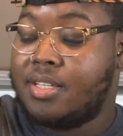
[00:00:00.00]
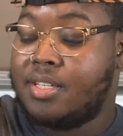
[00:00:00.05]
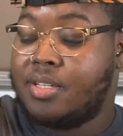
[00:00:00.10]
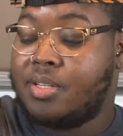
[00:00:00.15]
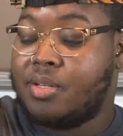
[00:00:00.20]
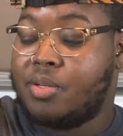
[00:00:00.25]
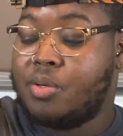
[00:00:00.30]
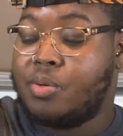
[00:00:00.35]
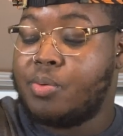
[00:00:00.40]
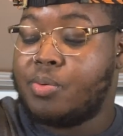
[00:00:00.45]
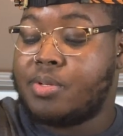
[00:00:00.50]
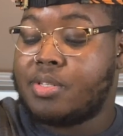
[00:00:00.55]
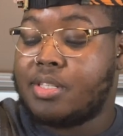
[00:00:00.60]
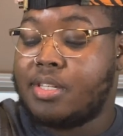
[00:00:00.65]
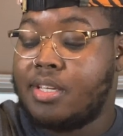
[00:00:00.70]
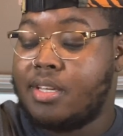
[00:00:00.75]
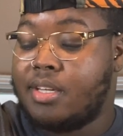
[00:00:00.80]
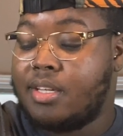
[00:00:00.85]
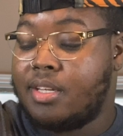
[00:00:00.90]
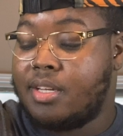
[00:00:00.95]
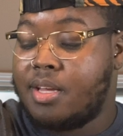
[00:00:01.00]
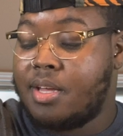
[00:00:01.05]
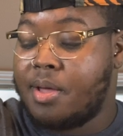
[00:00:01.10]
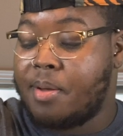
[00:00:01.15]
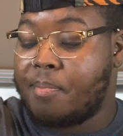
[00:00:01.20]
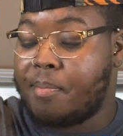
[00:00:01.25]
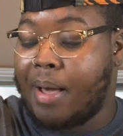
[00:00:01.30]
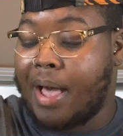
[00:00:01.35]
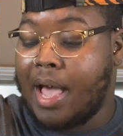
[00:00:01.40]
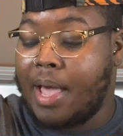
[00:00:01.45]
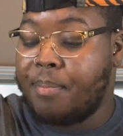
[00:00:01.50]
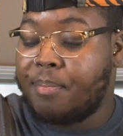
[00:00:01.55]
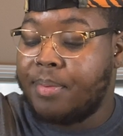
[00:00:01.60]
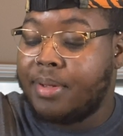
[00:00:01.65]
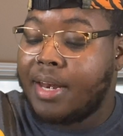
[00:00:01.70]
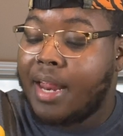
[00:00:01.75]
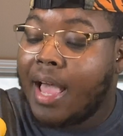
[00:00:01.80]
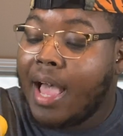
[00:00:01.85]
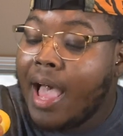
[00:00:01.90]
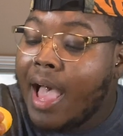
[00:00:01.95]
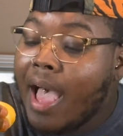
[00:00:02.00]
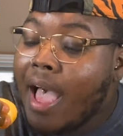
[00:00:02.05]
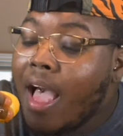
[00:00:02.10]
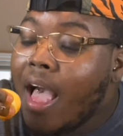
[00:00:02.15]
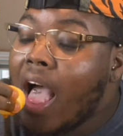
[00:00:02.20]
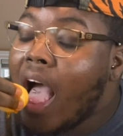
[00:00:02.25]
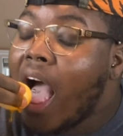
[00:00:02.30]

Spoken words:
Oh, still piping hot.